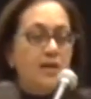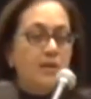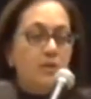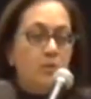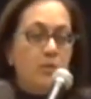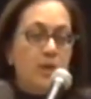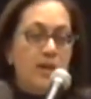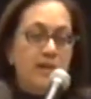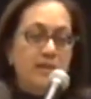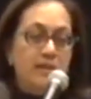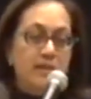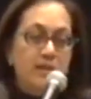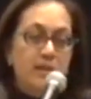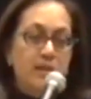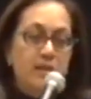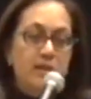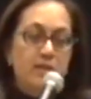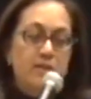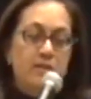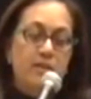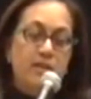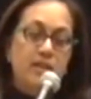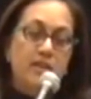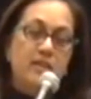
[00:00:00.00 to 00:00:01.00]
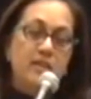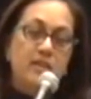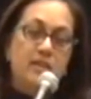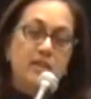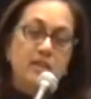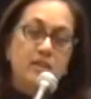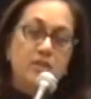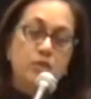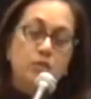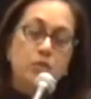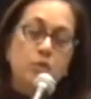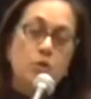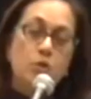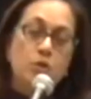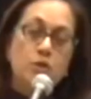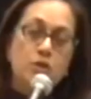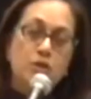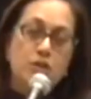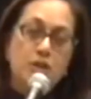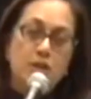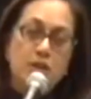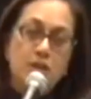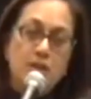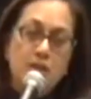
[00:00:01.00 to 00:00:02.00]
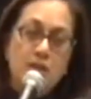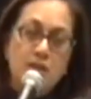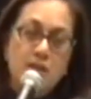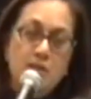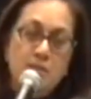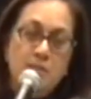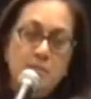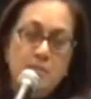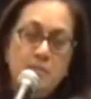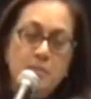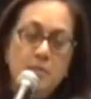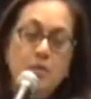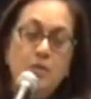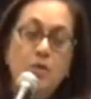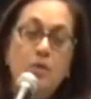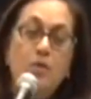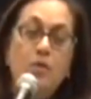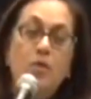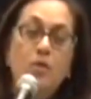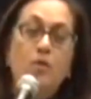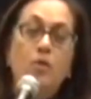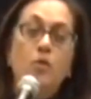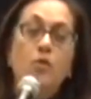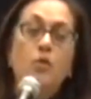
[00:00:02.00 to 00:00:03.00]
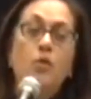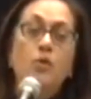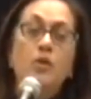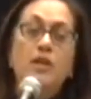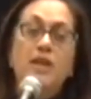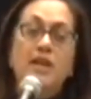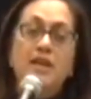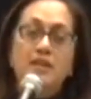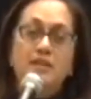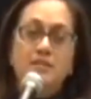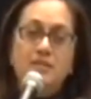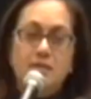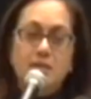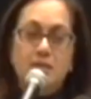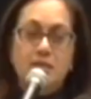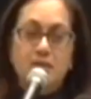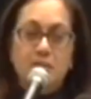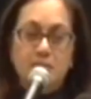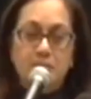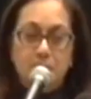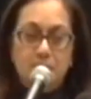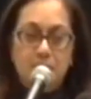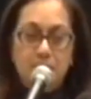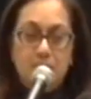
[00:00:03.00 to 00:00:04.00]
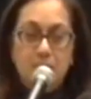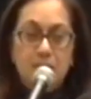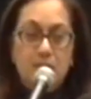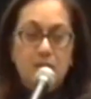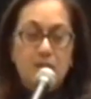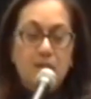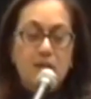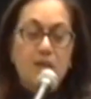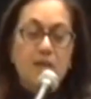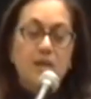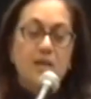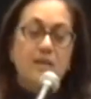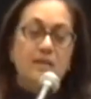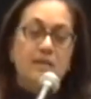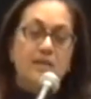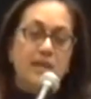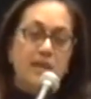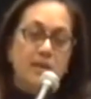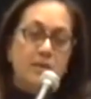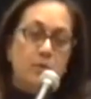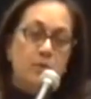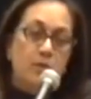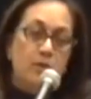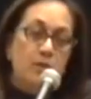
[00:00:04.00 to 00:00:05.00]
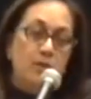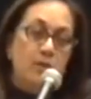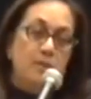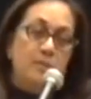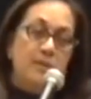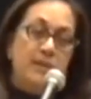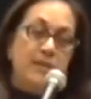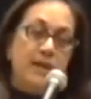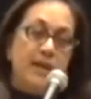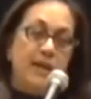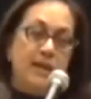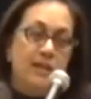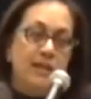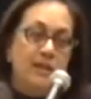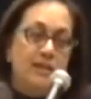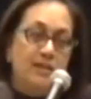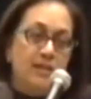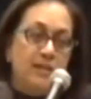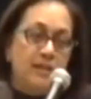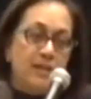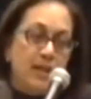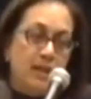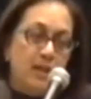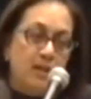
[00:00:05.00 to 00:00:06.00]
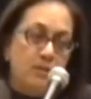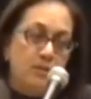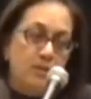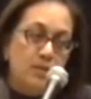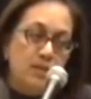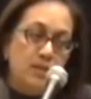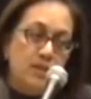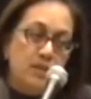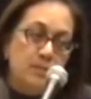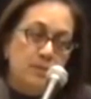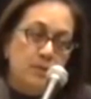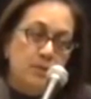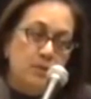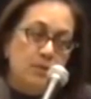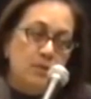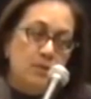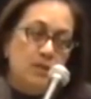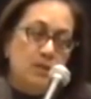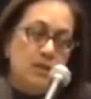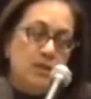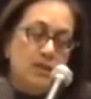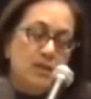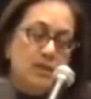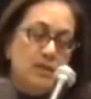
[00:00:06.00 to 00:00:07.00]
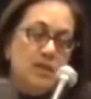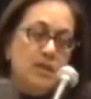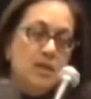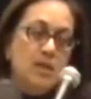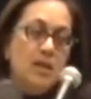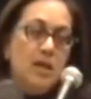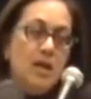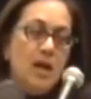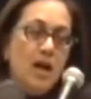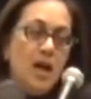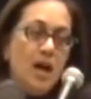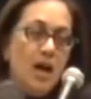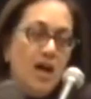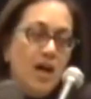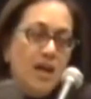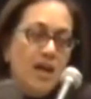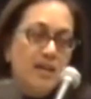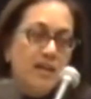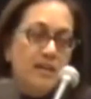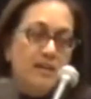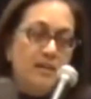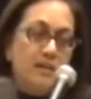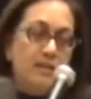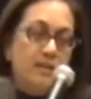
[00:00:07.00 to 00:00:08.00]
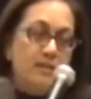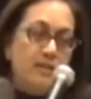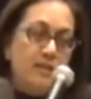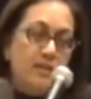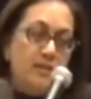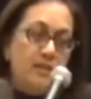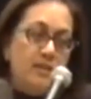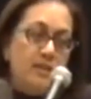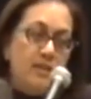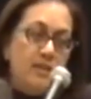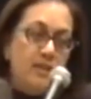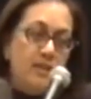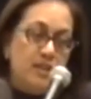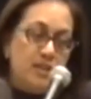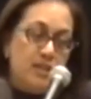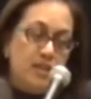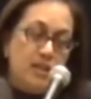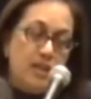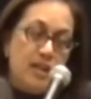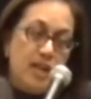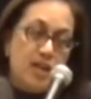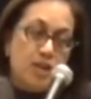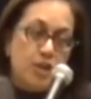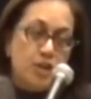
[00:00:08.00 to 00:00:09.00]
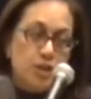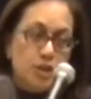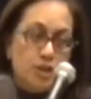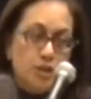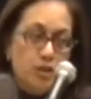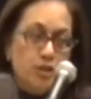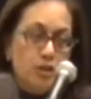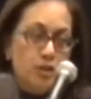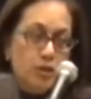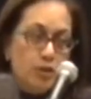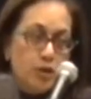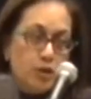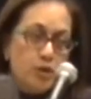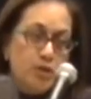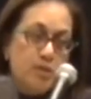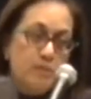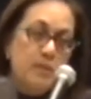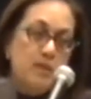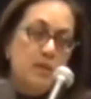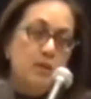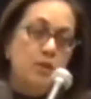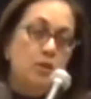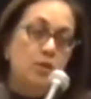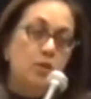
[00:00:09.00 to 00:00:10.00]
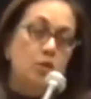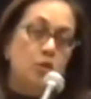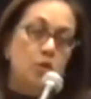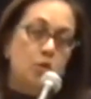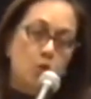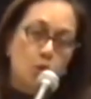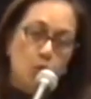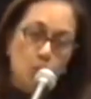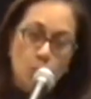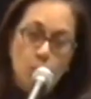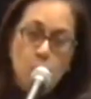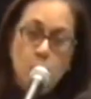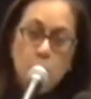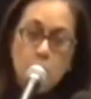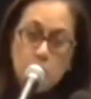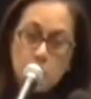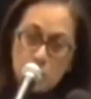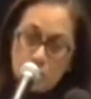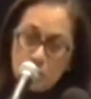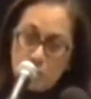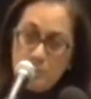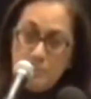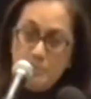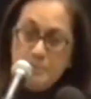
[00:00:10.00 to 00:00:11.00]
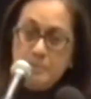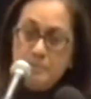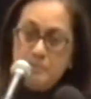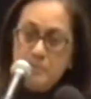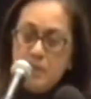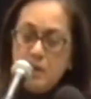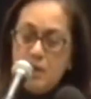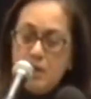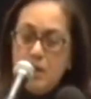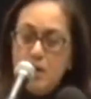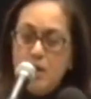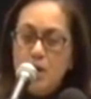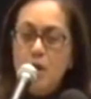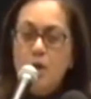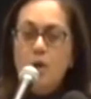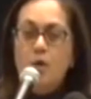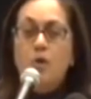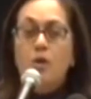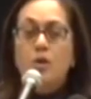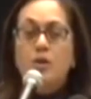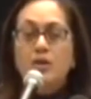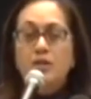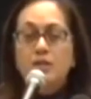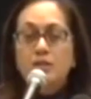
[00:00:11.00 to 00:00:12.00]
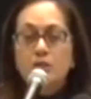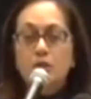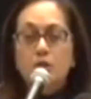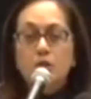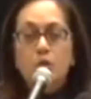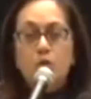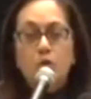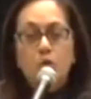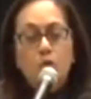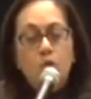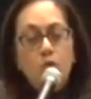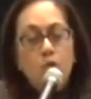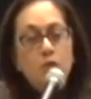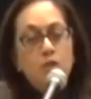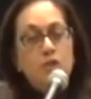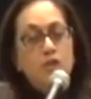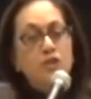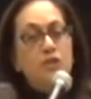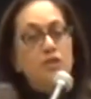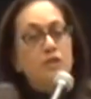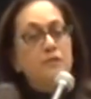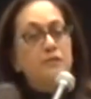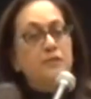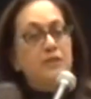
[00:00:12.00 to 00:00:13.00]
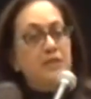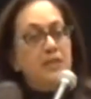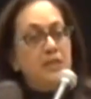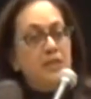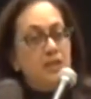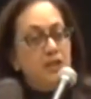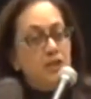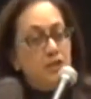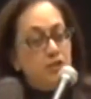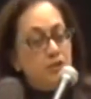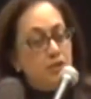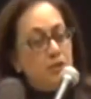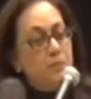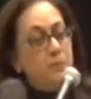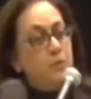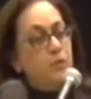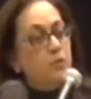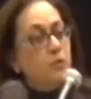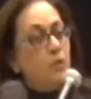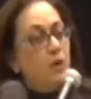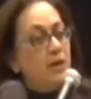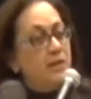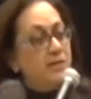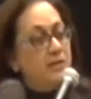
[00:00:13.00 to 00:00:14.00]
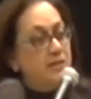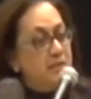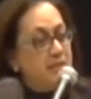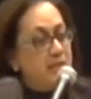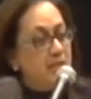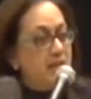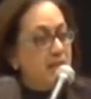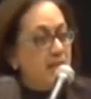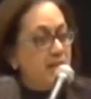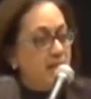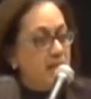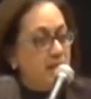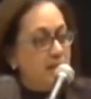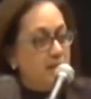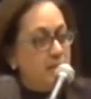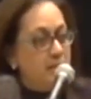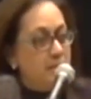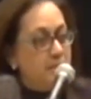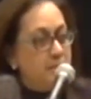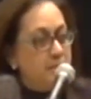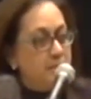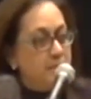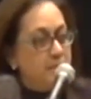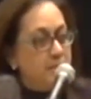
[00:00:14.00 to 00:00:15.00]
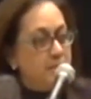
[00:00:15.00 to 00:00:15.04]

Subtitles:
And whether in the short term or later, they will be held accountable either in the International Criminal Court or in the courts of Egypt one day.